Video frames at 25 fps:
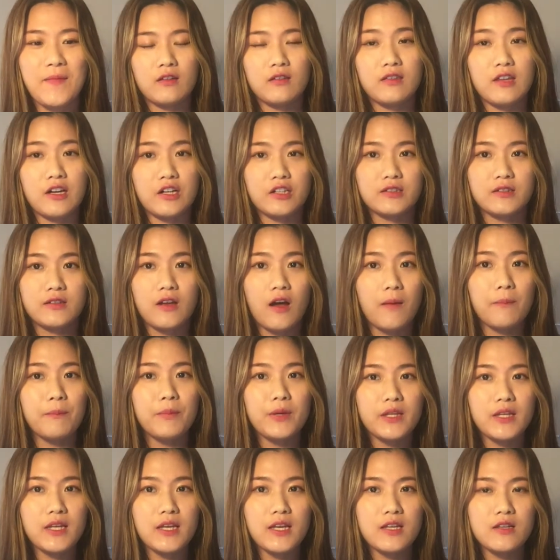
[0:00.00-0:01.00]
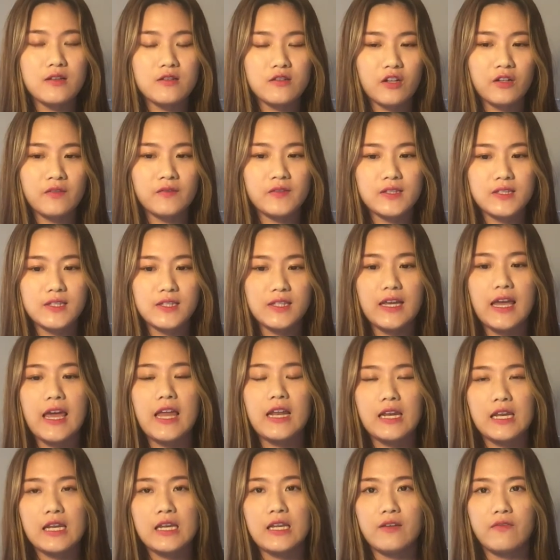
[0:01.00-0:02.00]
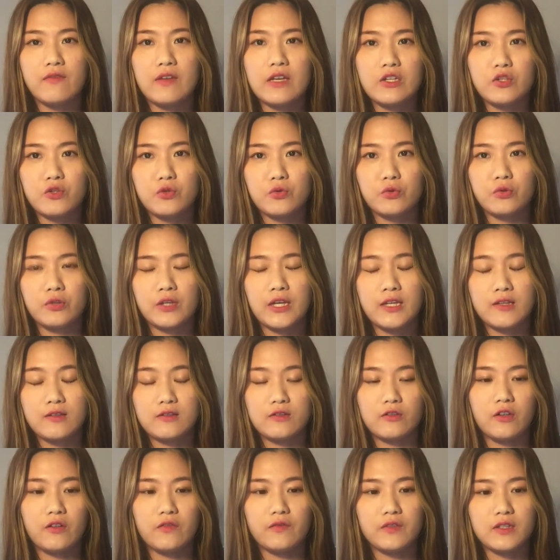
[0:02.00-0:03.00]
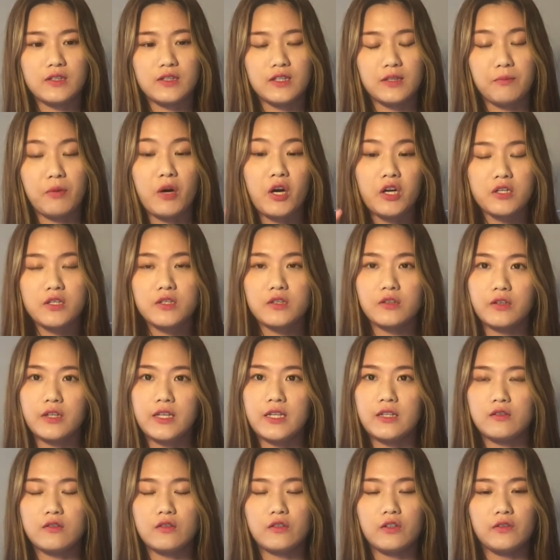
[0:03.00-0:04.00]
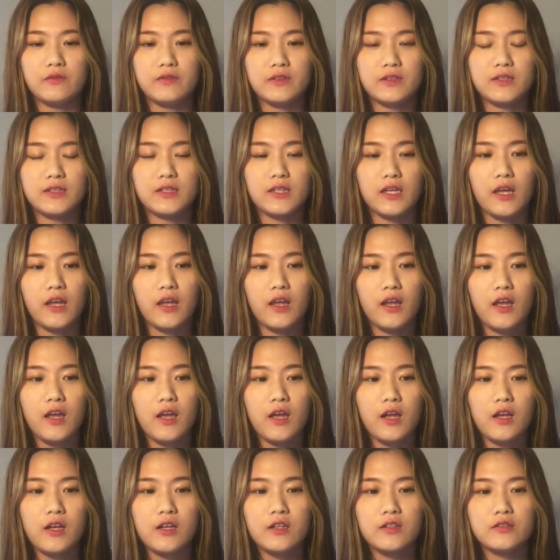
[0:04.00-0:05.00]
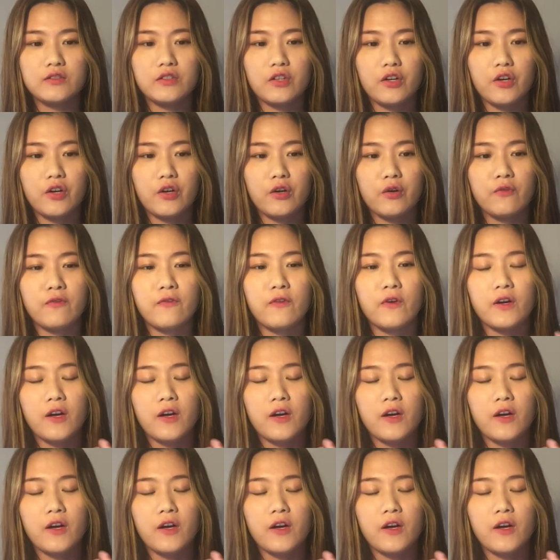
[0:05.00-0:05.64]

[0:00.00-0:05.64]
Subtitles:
There's company insolvency and individual insolvency, personal insolvency. So for